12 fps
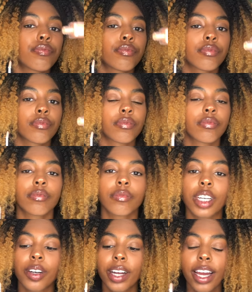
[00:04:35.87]

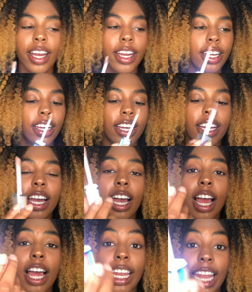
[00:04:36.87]
Okay.
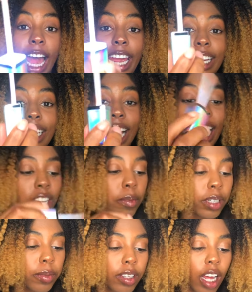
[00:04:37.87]
Light up
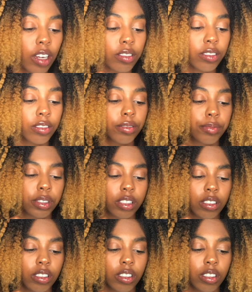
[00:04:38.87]
lip gloss. Shh.